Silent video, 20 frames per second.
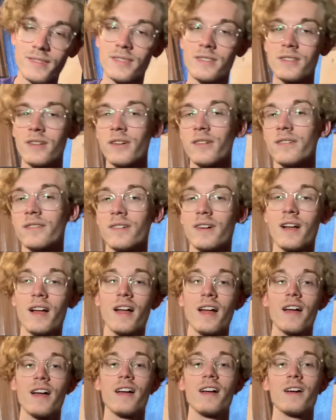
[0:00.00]
So,
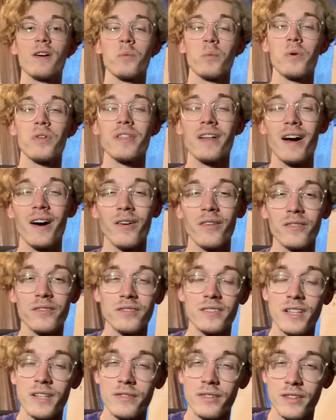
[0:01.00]
without
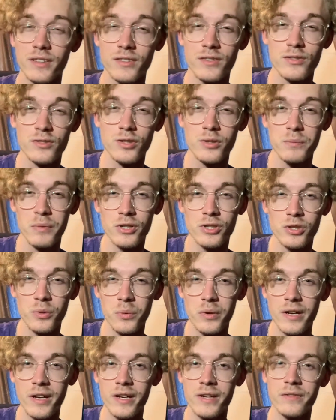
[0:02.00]
giving too much
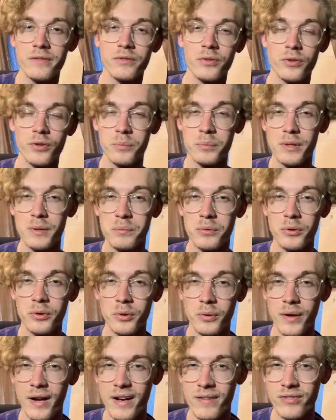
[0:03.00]
away for the people who
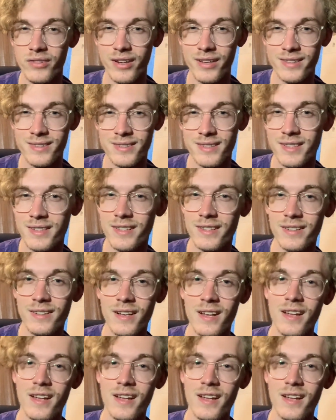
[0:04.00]
have not seen it,